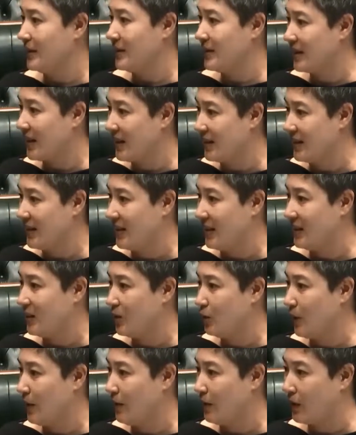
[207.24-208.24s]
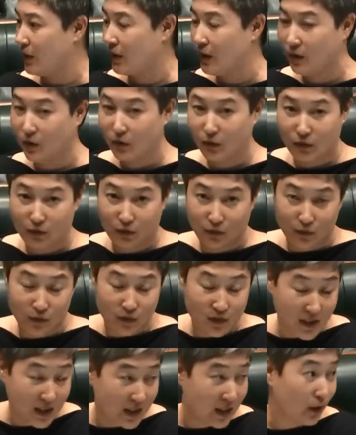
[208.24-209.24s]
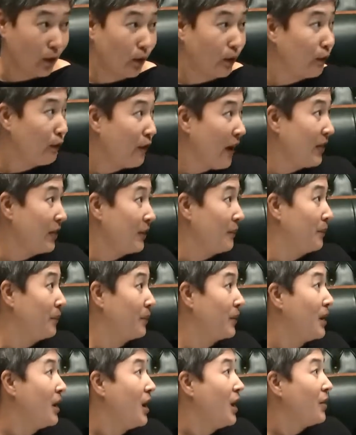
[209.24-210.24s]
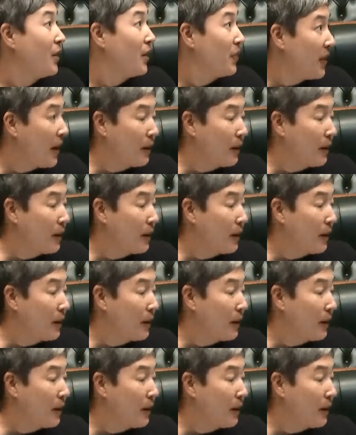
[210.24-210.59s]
disgusting to even consider or fathom that